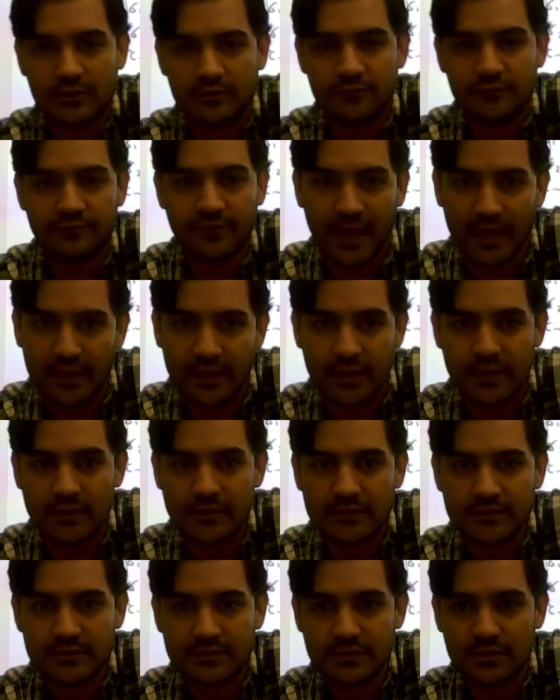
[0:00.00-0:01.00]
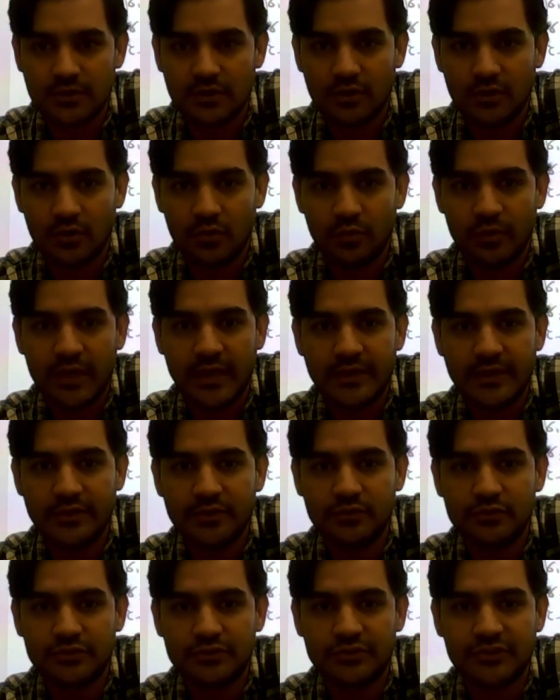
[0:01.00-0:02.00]
failure. So we can
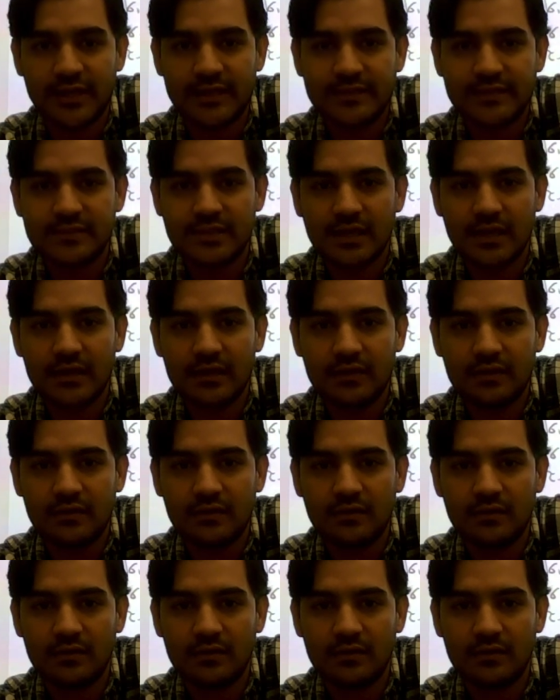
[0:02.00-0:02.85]
use Tresca